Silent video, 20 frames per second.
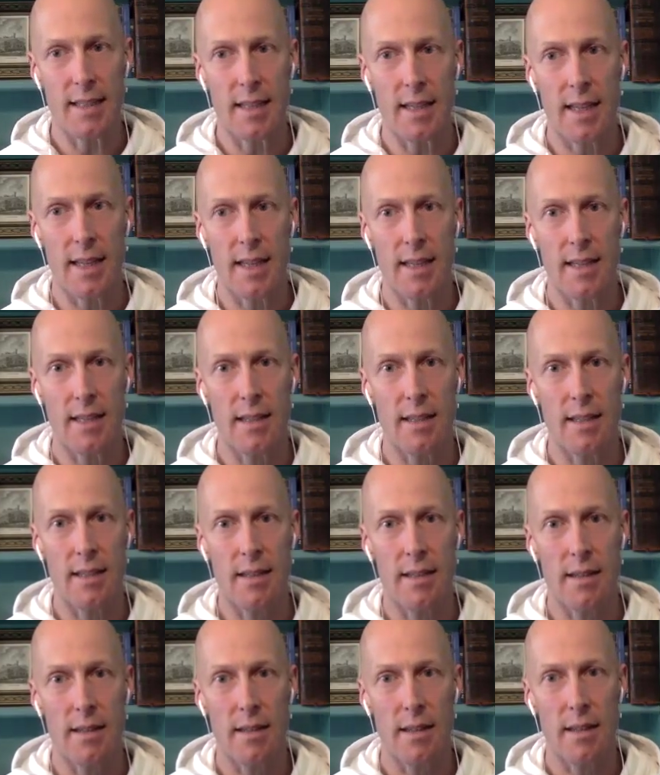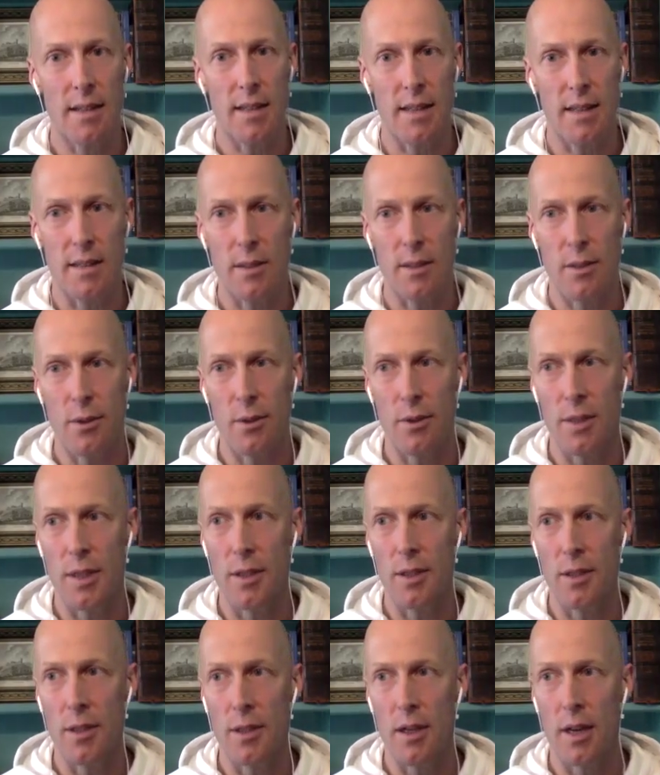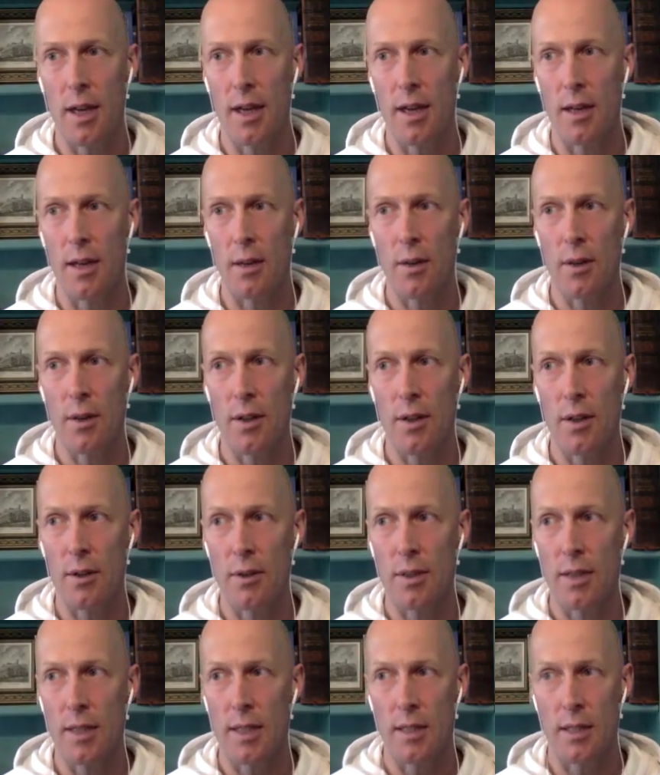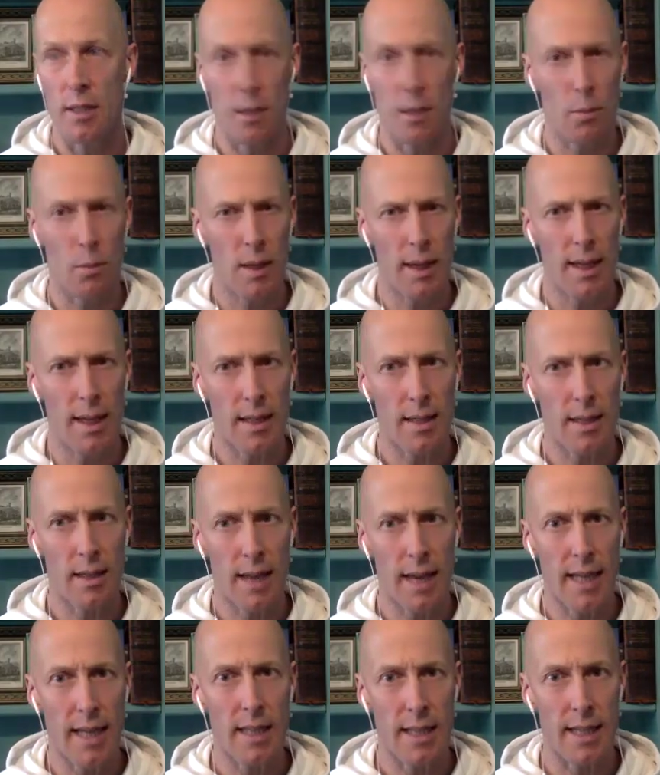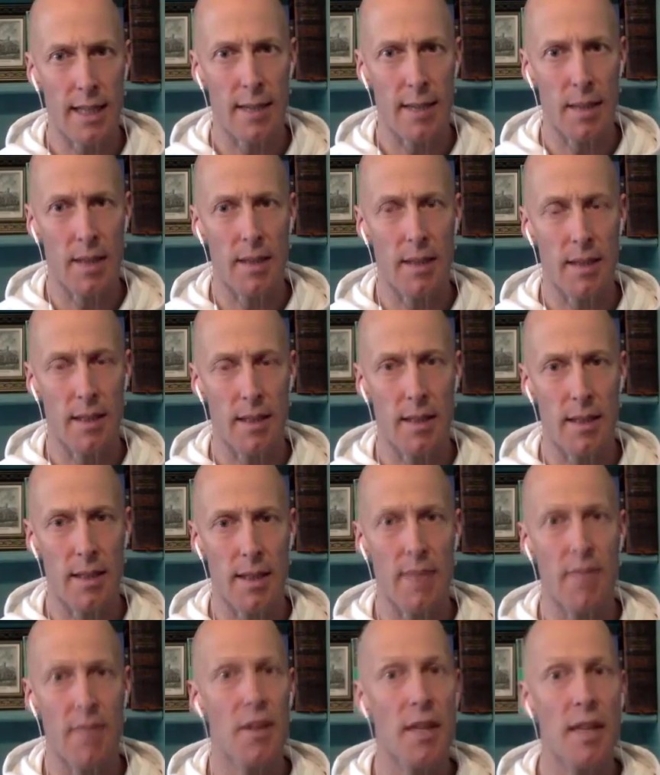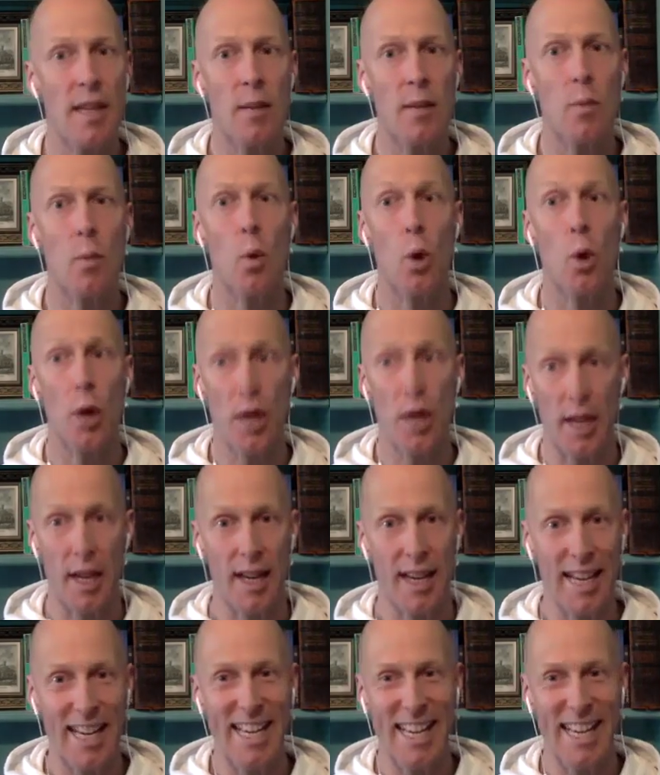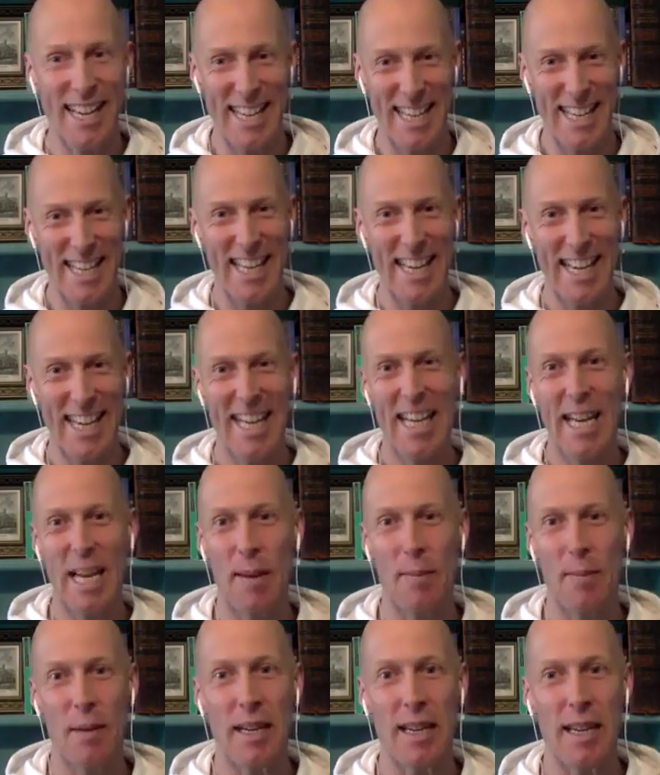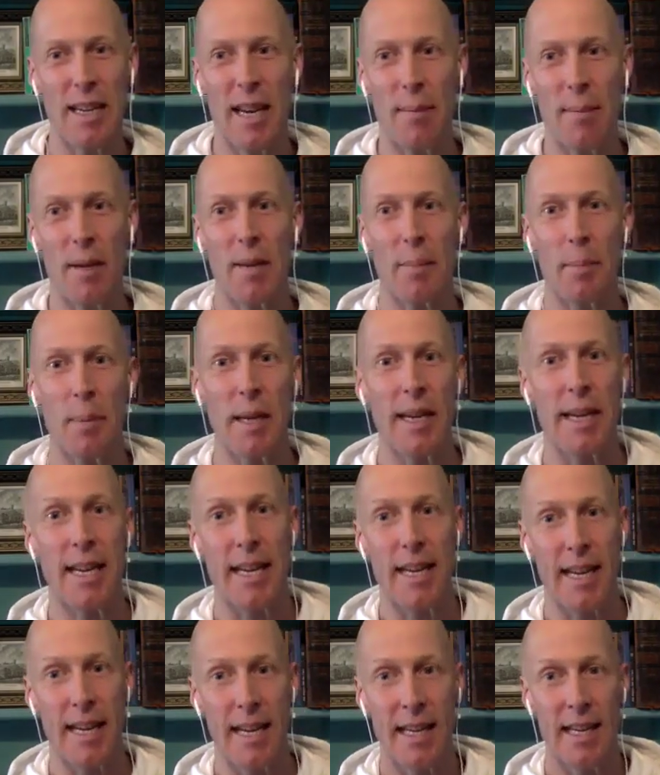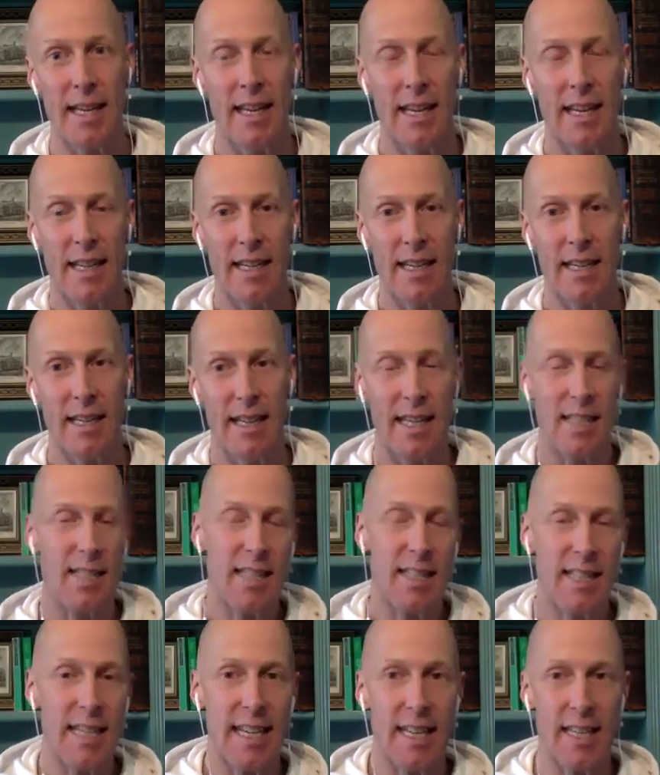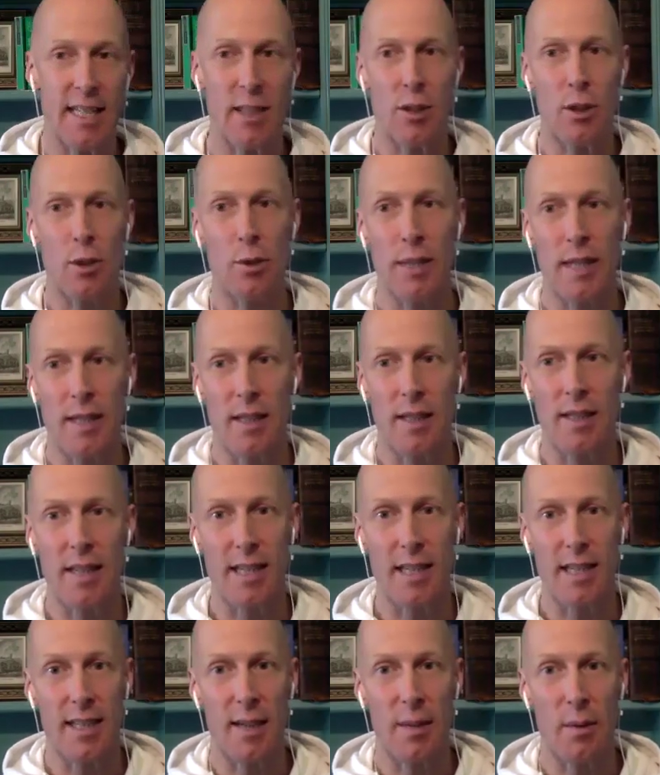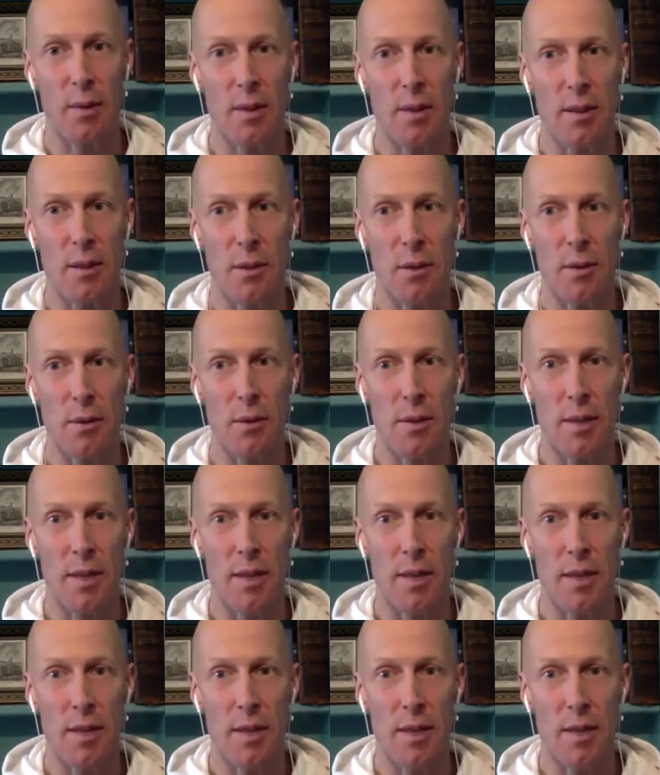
And I think the sooner you kind of look at those things and go, well, actually, is everything working? am I being, as I said, and doing the things that I want to do?